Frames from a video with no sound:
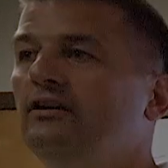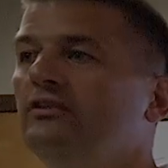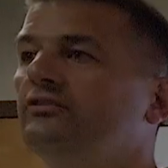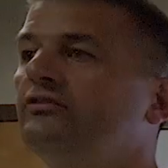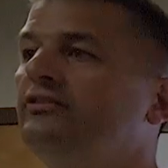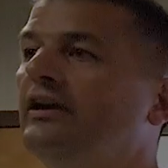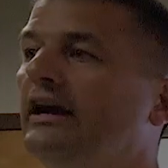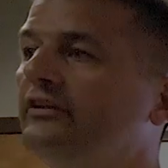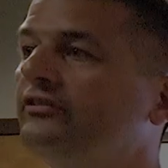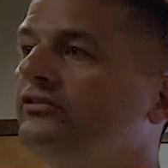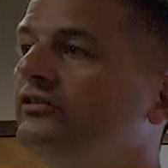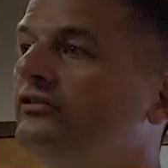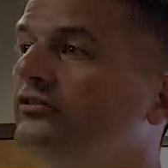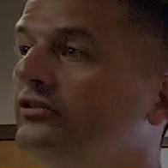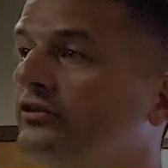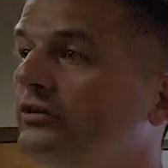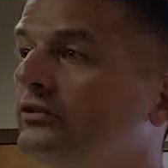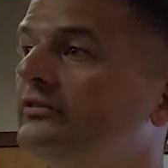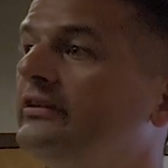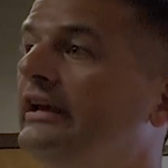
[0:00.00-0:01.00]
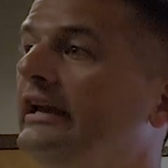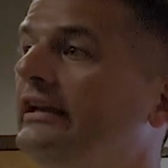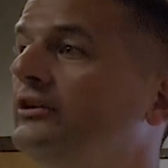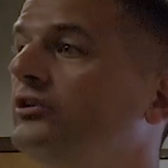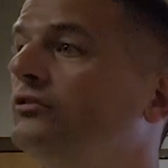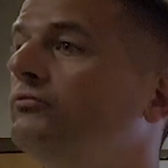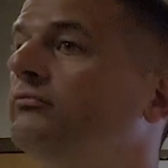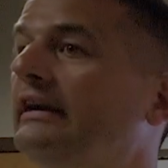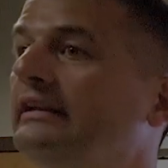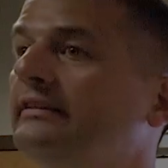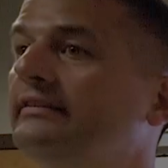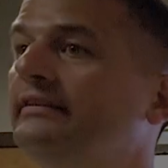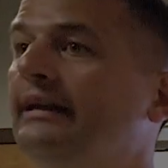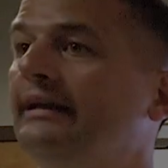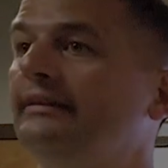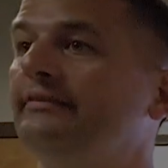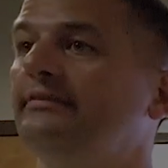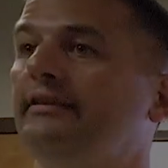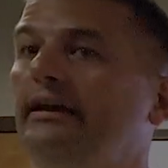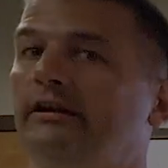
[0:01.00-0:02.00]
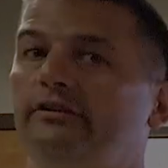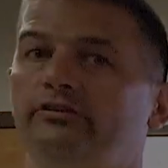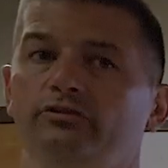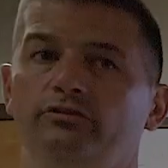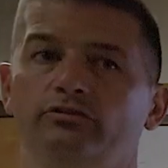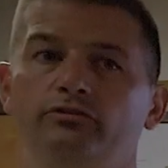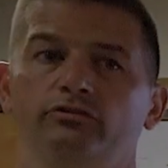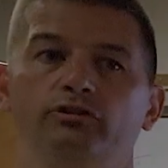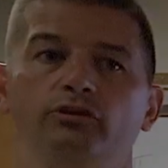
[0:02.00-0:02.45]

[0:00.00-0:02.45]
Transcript: sections, it'll take you right to that section.